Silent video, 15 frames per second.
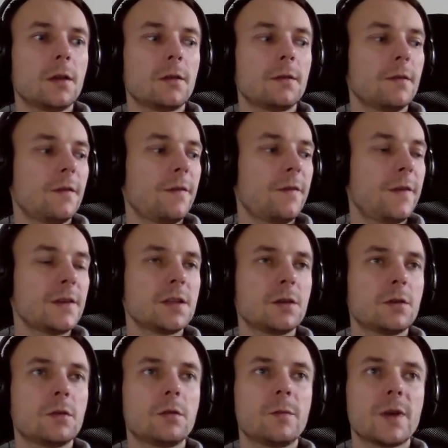
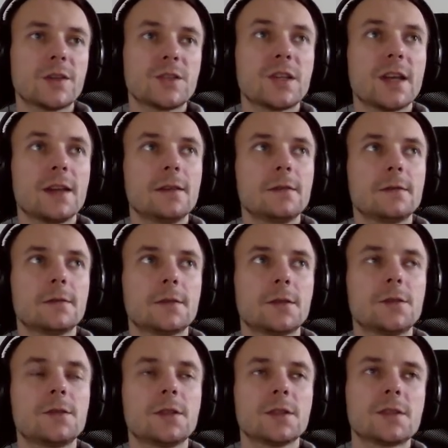physical machine. So
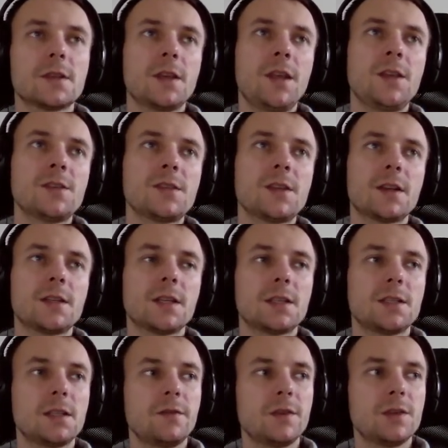you just insert the
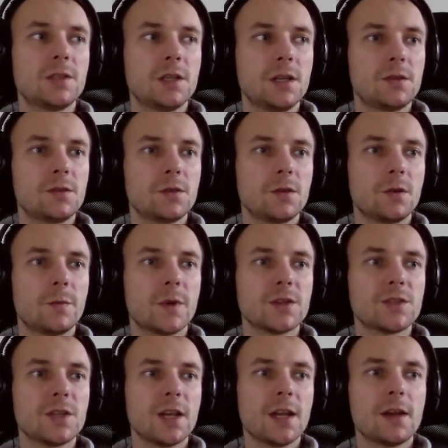DVD to your
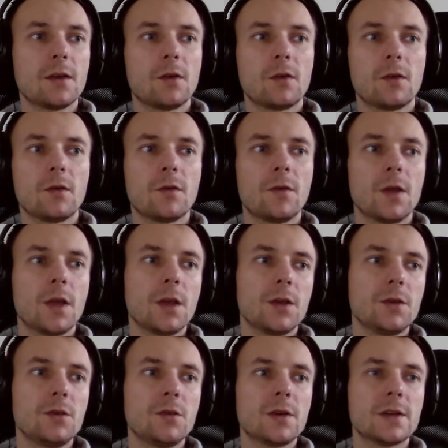machine or
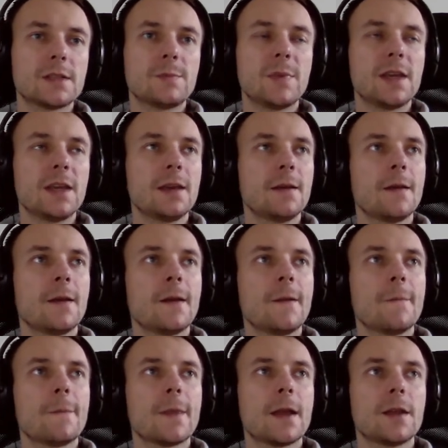USB
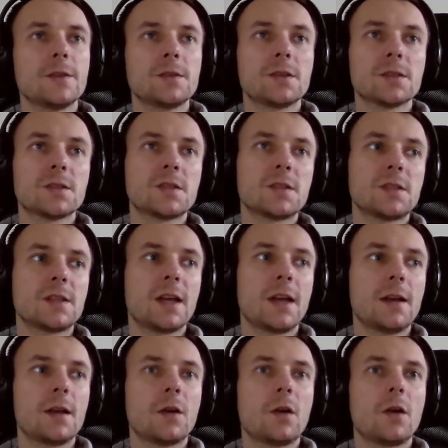and just turn
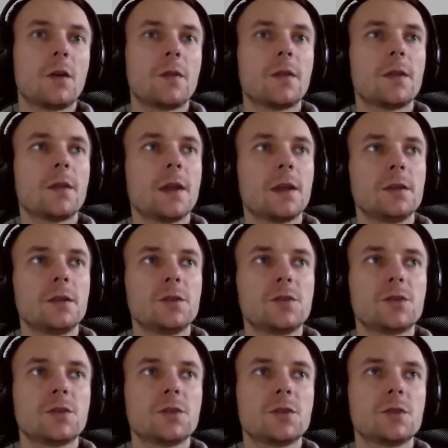it on, and it
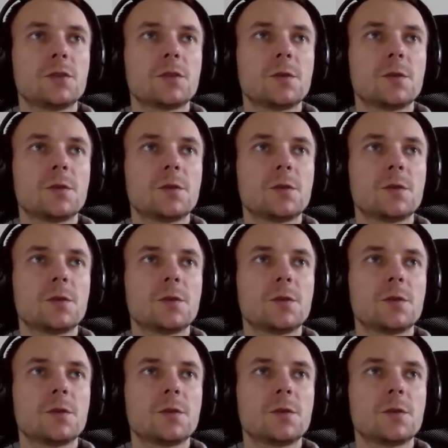should,